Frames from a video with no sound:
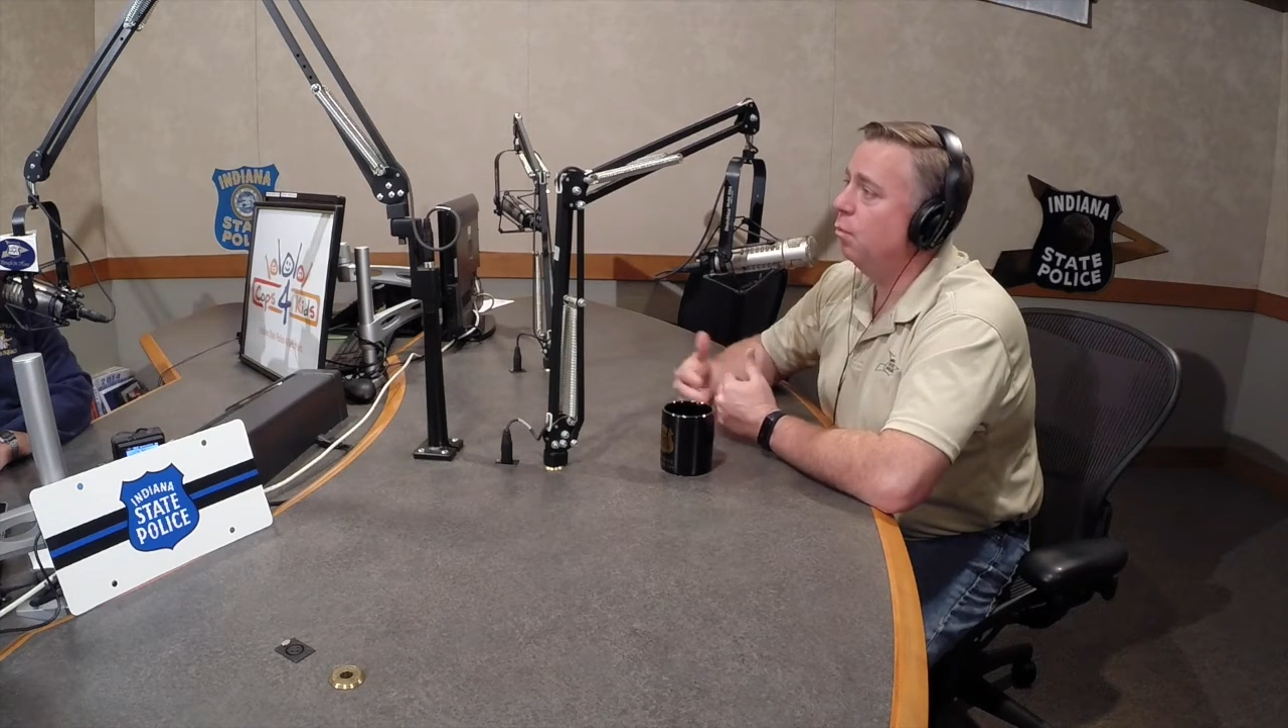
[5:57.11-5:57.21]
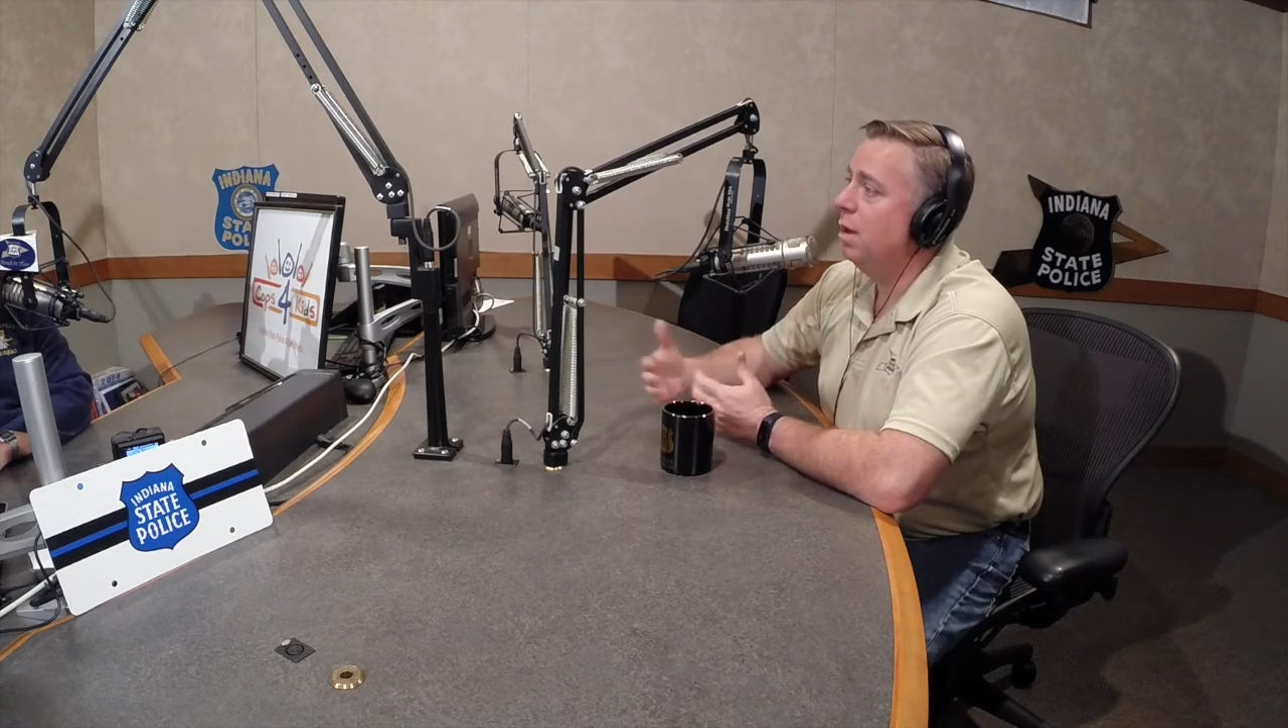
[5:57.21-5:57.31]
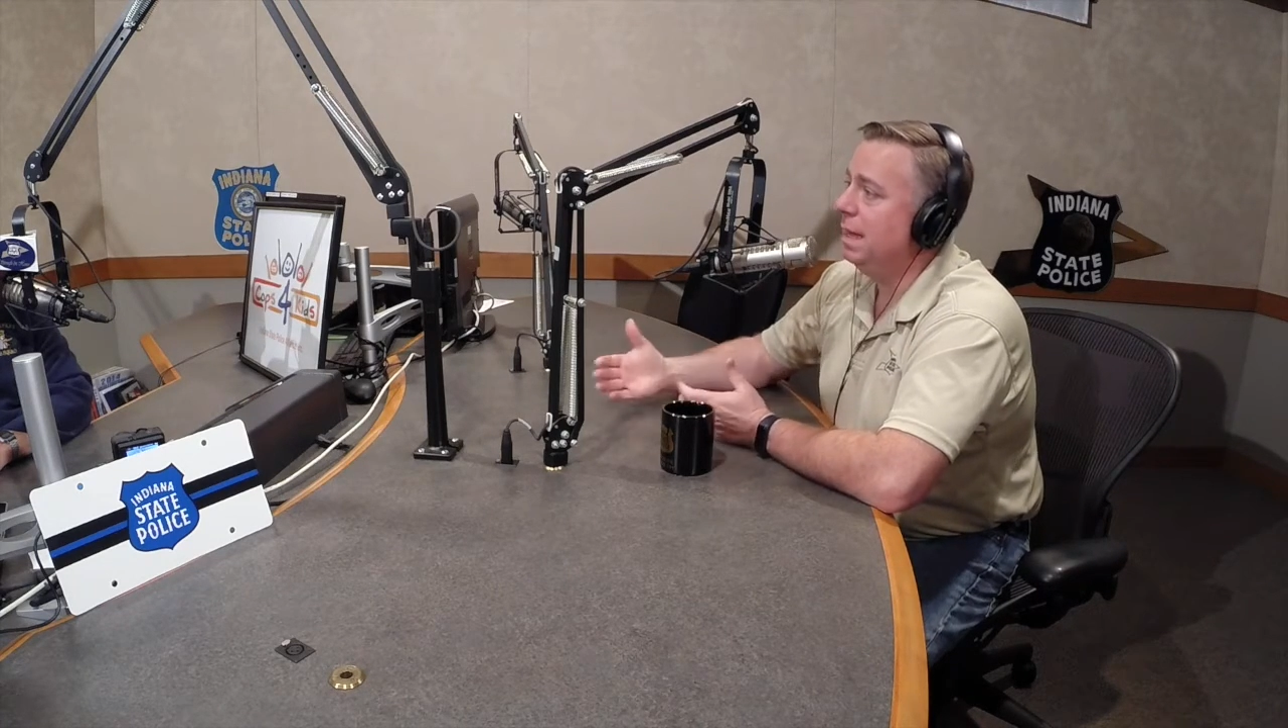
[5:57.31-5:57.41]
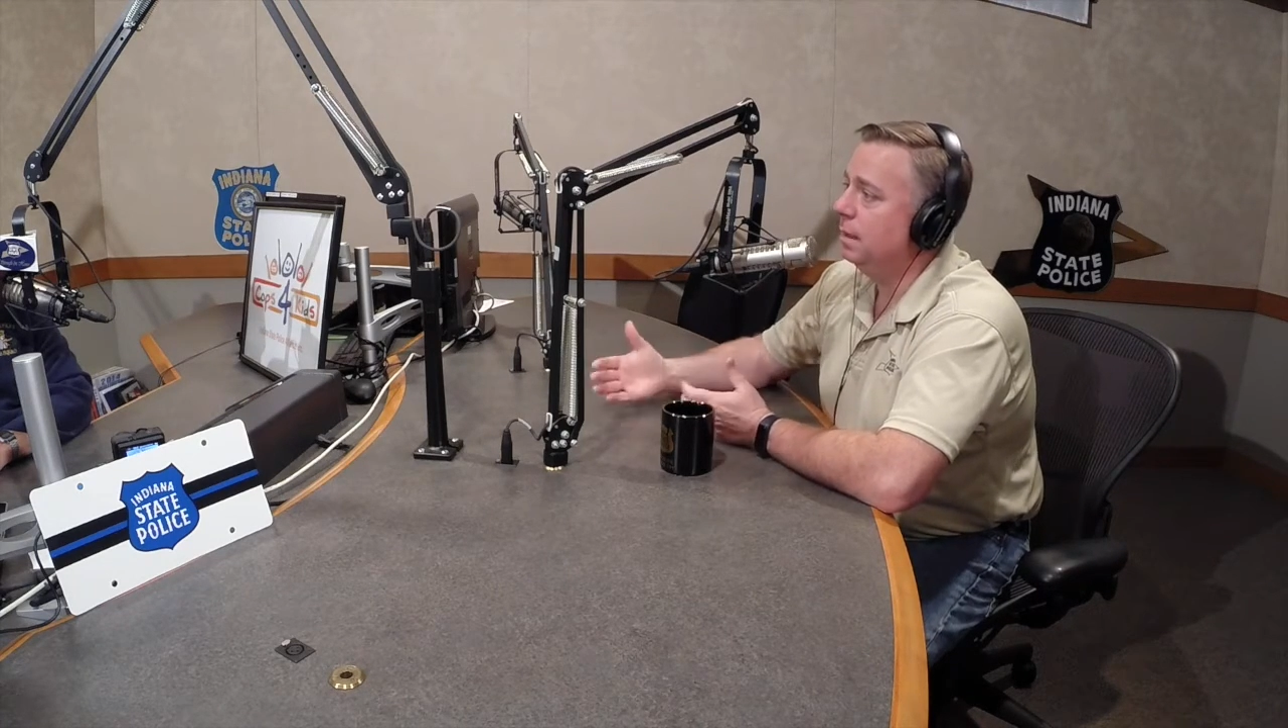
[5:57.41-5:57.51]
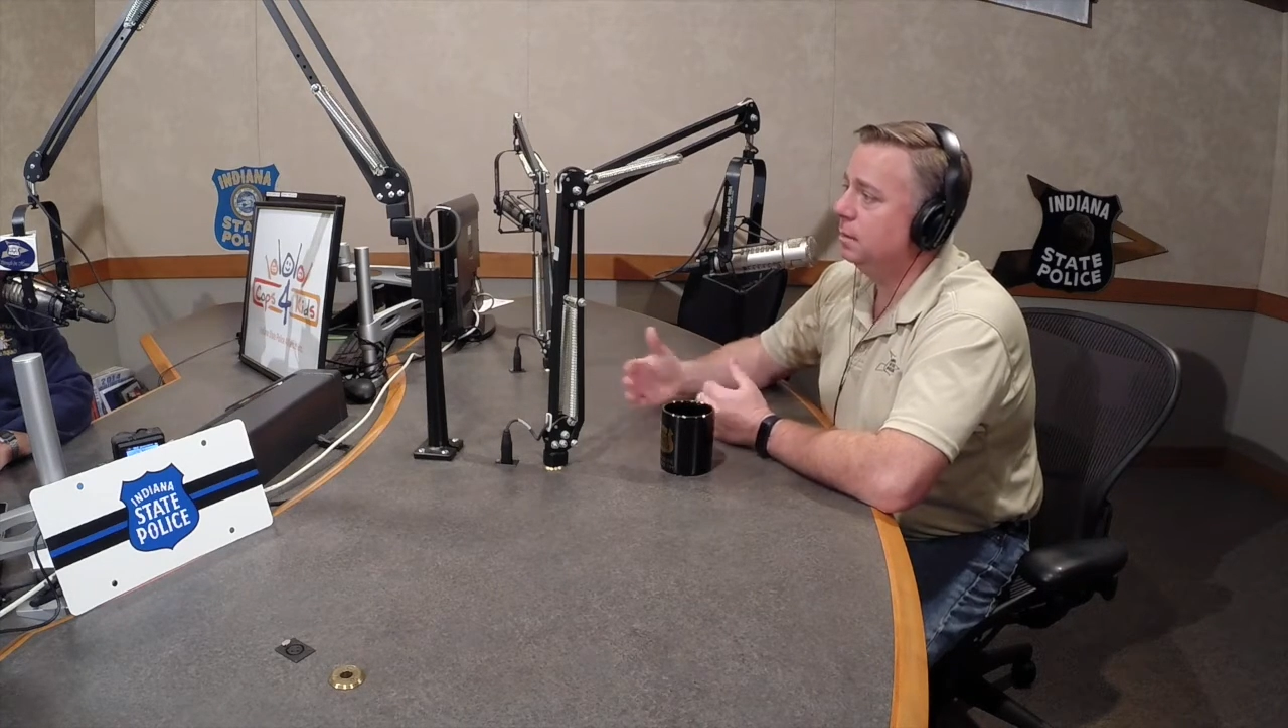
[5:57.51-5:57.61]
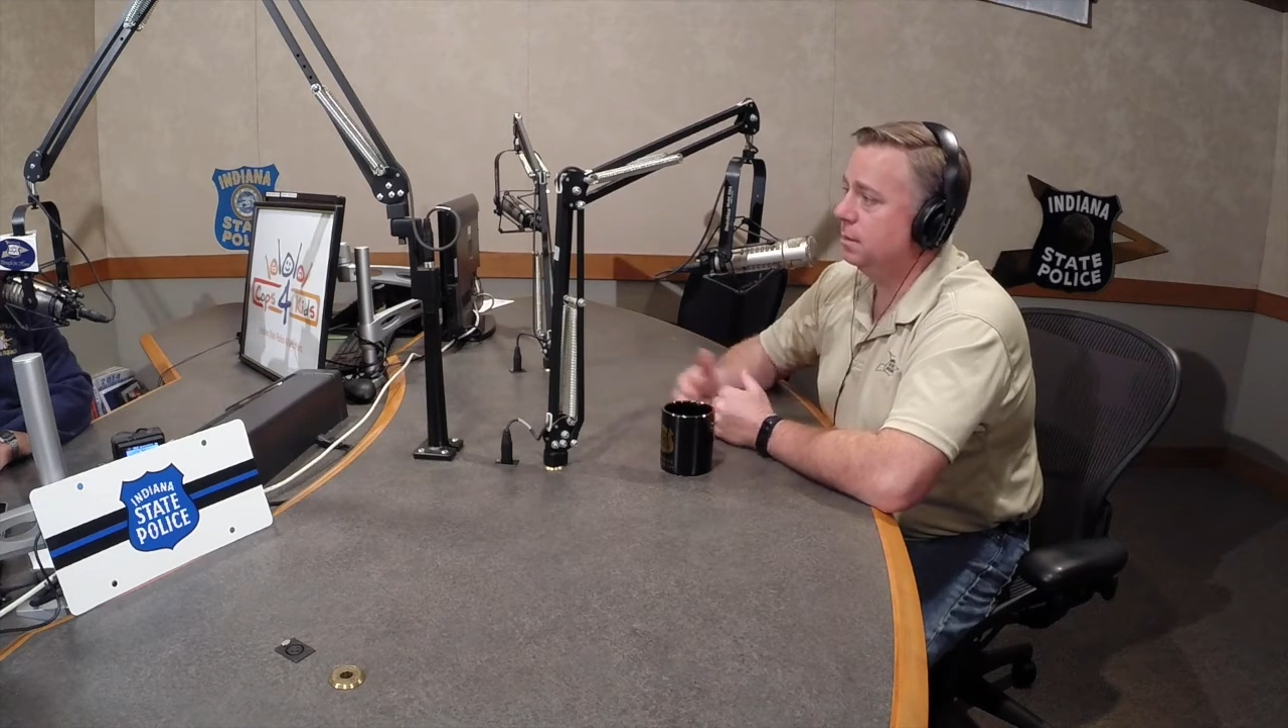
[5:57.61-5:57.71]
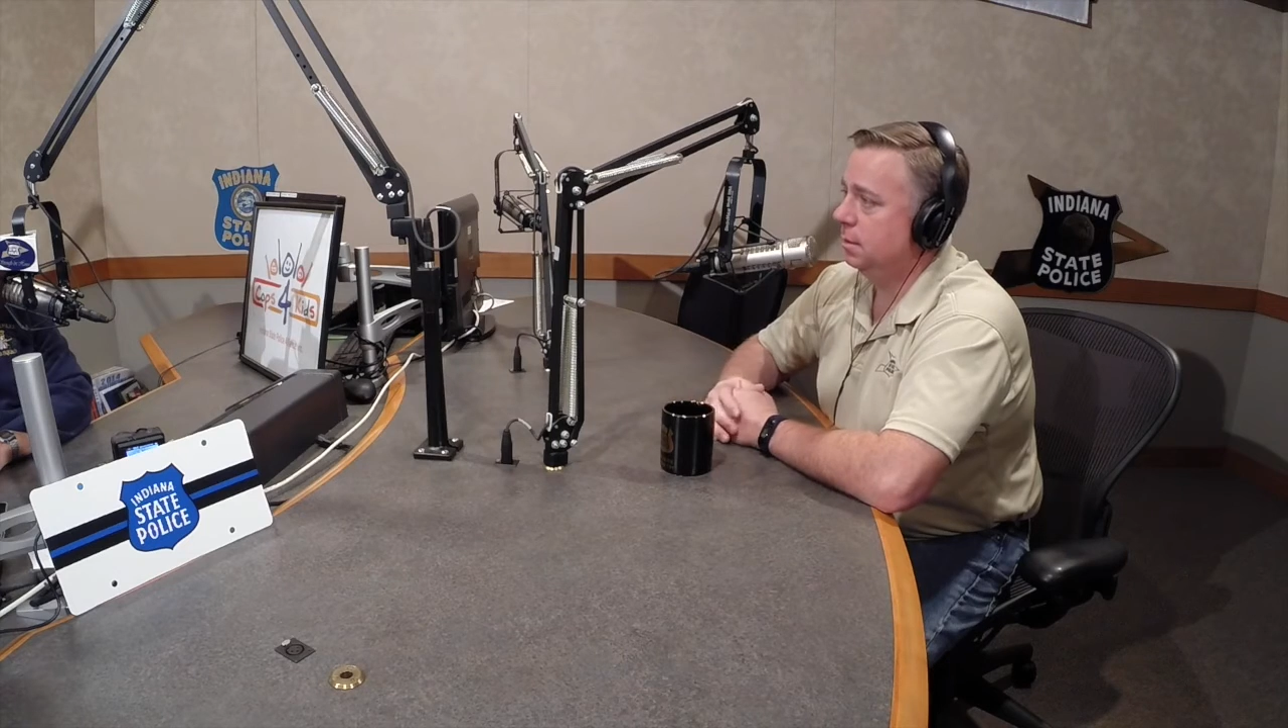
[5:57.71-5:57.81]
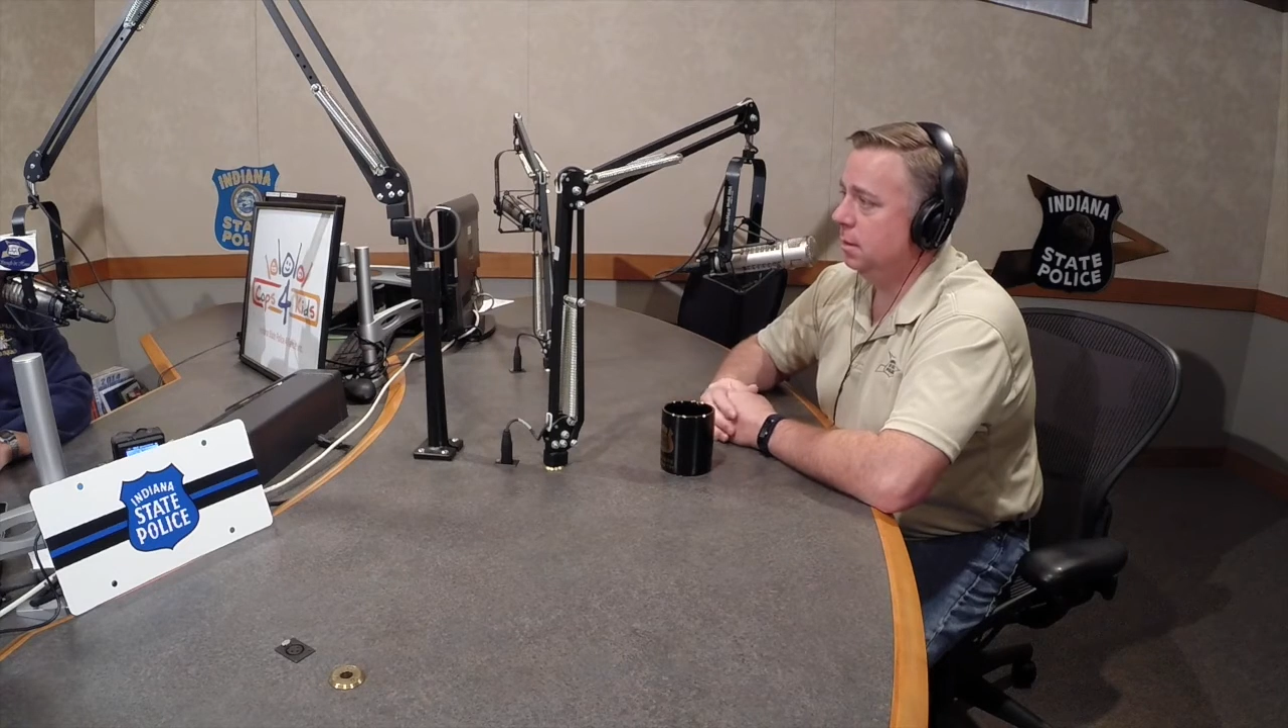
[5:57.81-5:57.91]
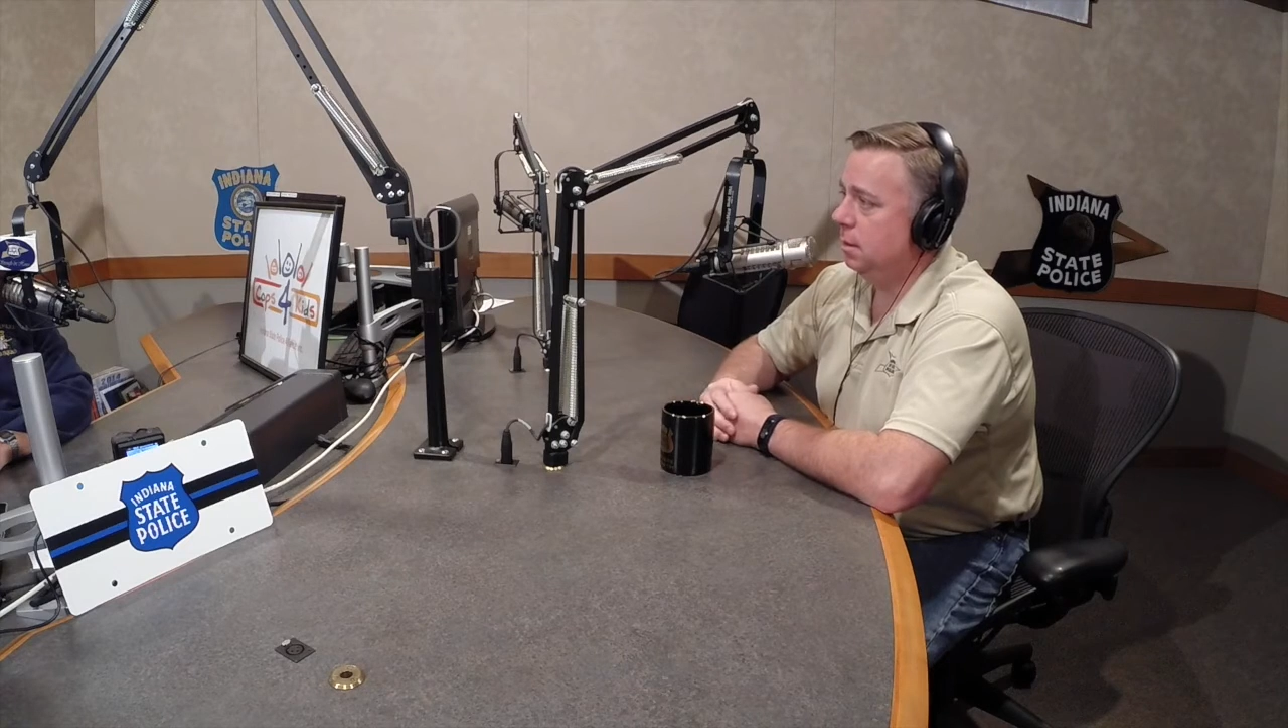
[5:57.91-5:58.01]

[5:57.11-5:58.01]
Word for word: weeks